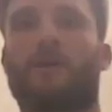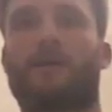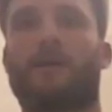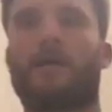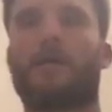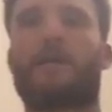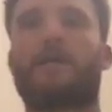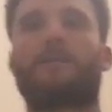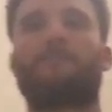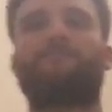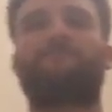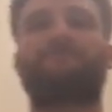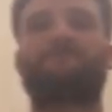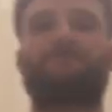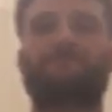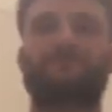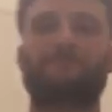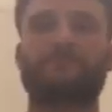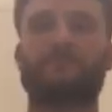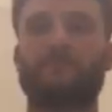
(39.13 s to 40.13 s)

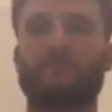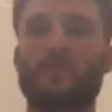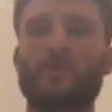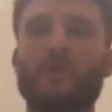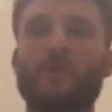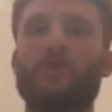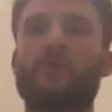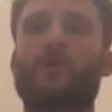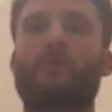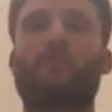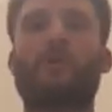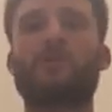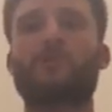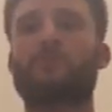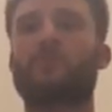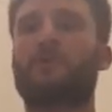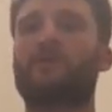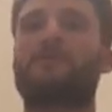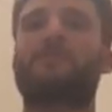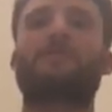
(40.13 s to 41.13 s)
Once
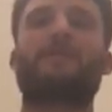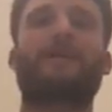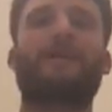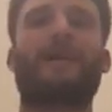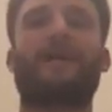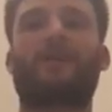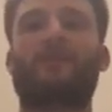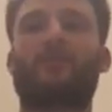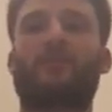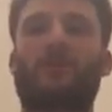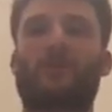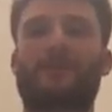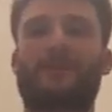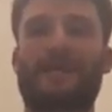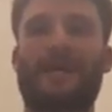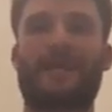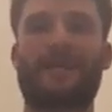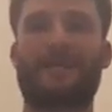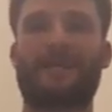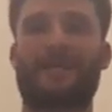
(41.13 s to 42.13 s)
we understand how to lock
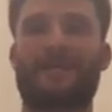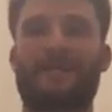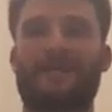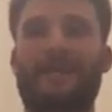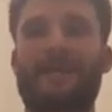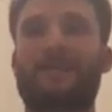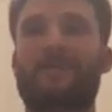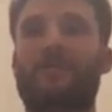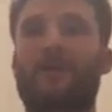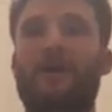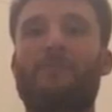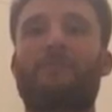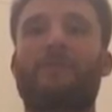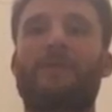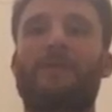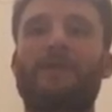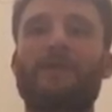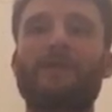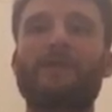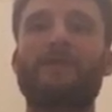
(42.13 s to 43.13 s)
that
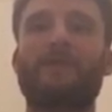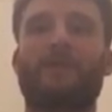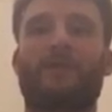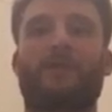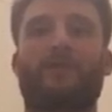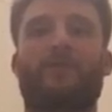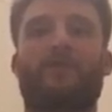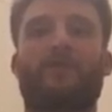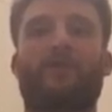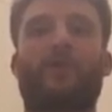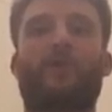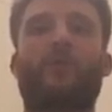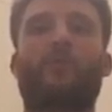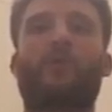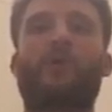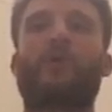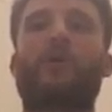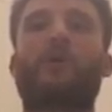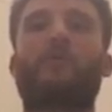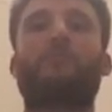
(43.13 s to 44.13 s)
alignment in,
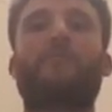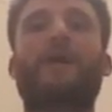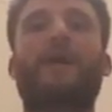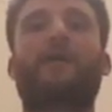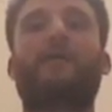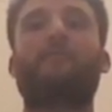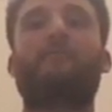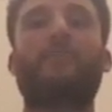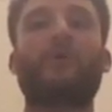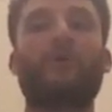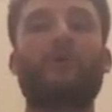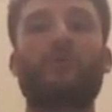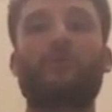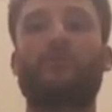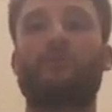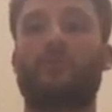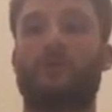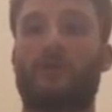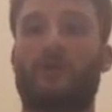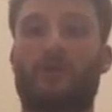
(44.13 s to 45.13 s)
we're going to be able to
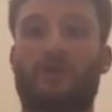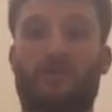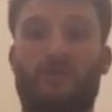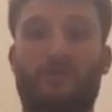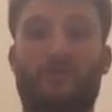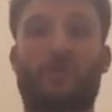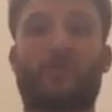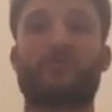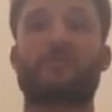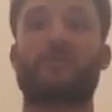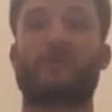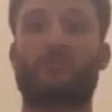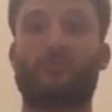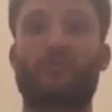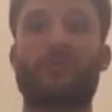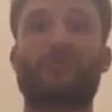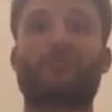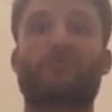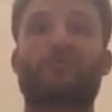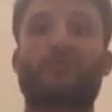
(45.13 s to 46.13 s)
build, some
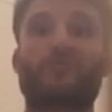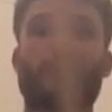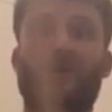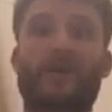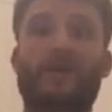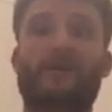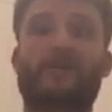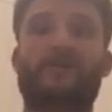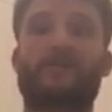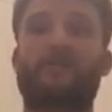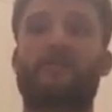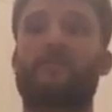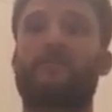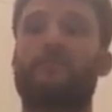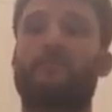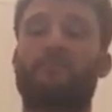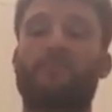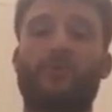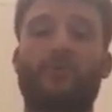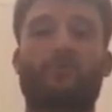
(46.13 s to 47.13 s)
real strength,
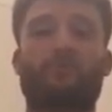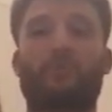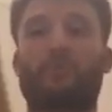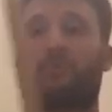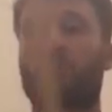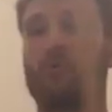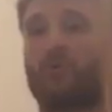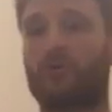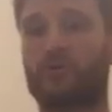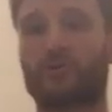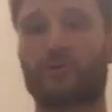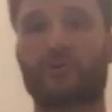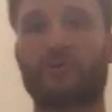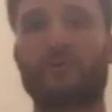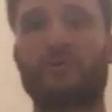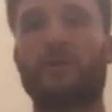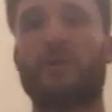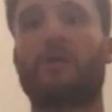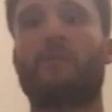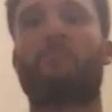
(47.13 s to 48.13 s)
build
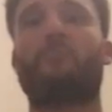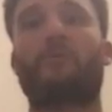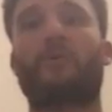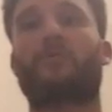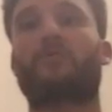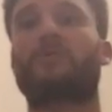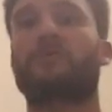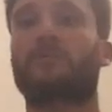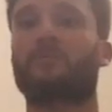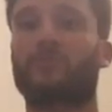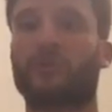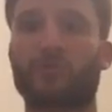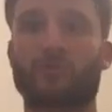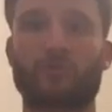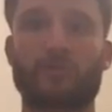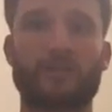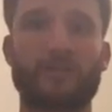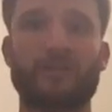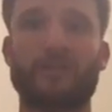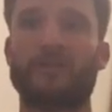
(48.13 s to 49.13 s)
proportion, build
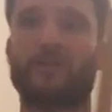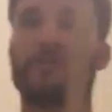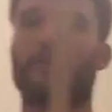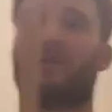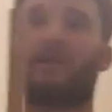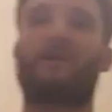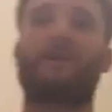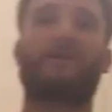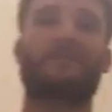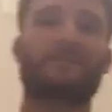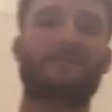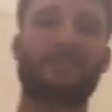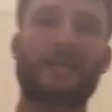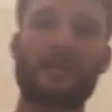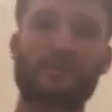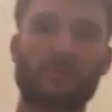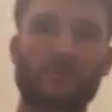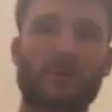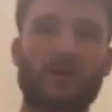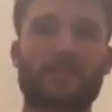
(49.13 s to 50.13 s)
symmetry. Our
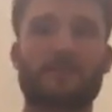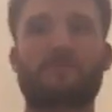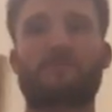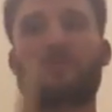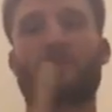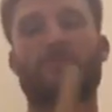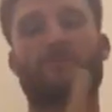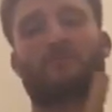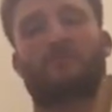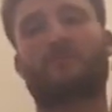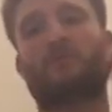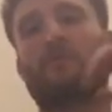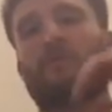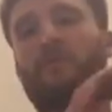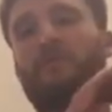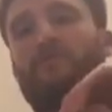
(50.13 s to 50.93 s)
stabilizer muscles are going